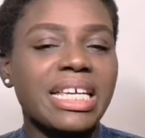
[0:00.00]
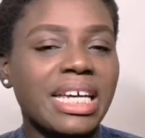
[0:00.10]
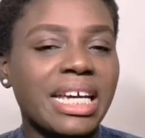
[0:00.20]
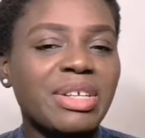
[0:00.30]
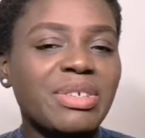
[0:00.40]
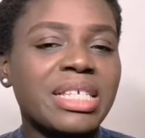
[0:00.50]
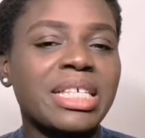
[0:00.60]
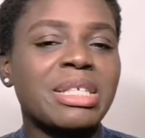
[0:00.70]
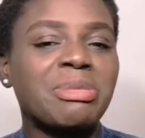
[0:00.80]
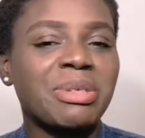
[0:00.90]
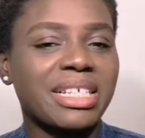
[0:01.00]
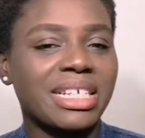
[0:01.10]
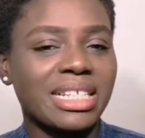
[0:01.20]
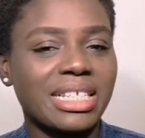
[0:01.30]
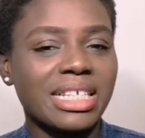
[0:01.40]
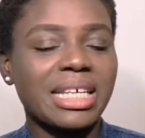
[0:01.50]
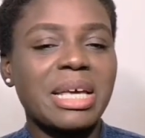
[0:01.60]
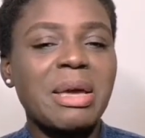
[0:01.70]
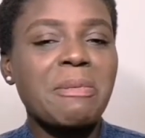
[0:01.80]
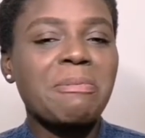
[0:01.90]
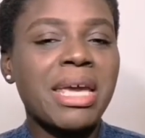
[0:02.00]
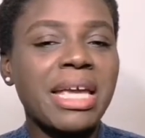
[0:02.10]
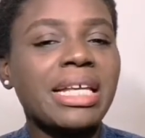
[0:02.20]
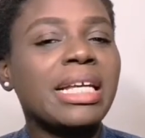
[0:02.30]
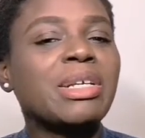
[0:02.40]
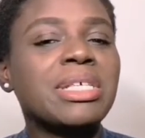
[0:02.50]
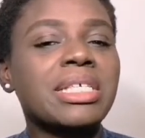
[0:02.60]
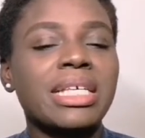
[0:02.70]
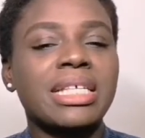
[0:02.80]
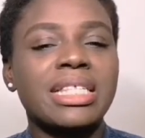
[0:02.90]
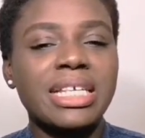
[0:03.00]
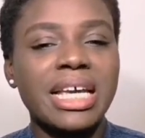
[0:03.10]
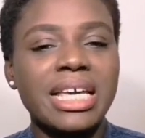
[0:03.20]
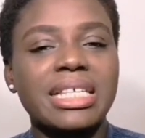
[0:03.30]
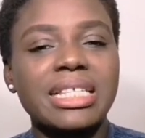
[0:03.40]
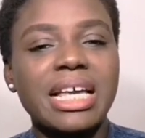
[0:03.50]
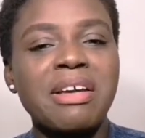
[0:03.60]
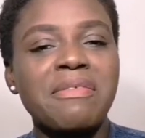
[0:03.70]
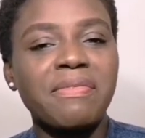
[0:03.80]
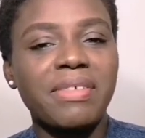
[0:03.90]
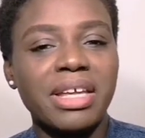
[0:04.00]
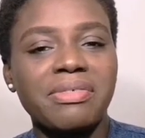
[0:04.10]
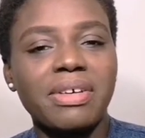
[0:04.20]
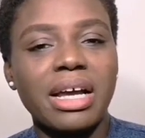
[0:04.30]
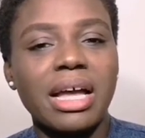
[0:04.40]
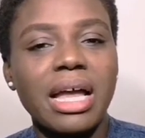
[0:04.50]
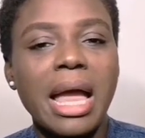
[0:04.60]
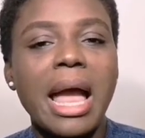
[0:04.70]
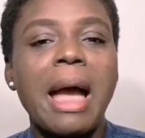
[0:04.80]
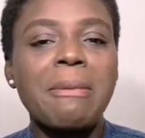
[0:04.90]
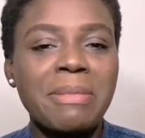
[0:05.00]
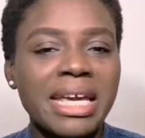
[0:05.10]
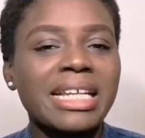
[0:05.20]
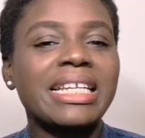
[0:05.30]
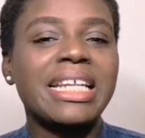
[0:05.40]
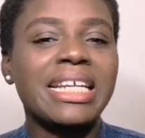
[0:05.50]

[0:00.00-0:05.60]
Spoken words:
year it loses its potency, meaning it loses its taste and flavor. I know